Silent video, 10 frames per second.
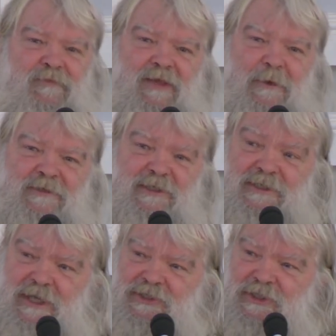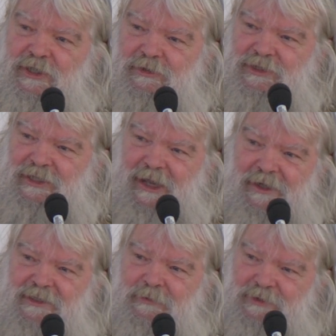there was a danger that
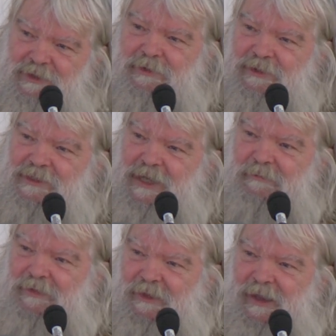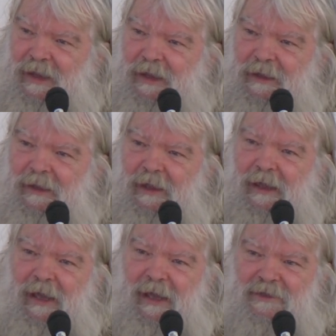Christianity was doing the same thing
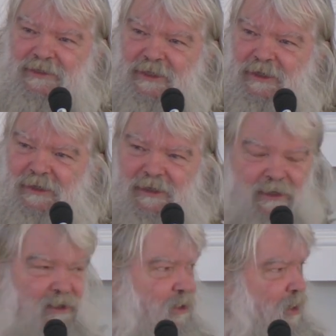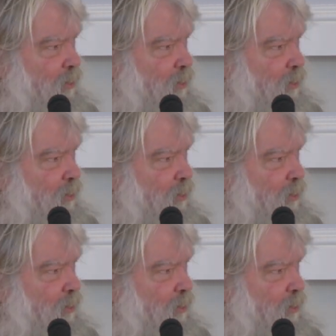and turning, you